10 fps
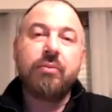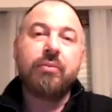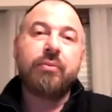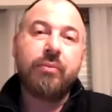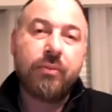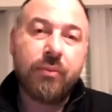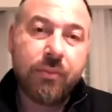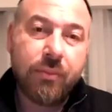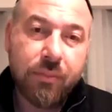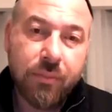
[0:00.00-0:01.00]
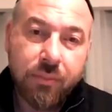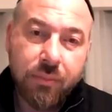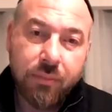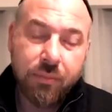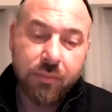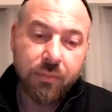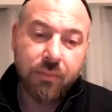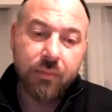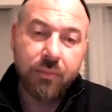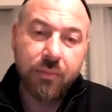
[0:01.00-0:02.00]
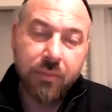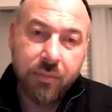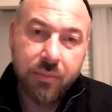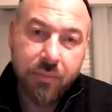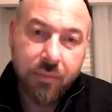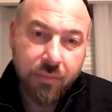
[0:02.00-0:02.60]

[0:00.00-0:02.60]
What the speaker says: (no one is talking)